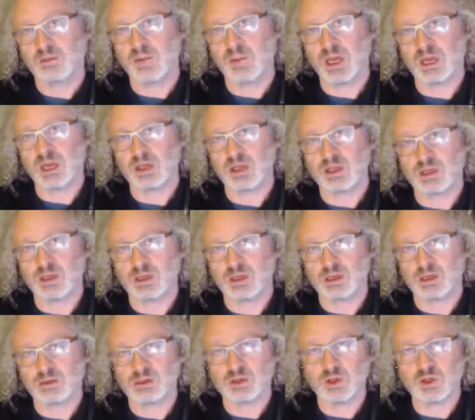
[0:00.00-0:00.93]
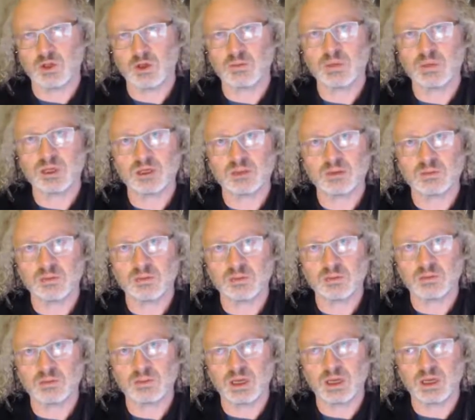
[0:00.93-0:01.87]
but there's no
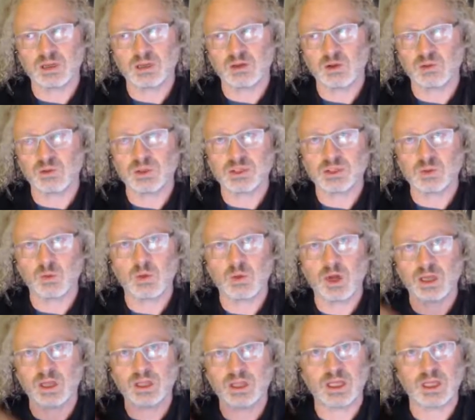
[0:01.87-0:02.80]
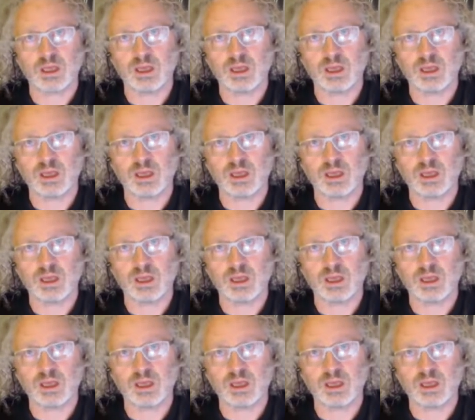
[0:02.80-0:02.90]
reason why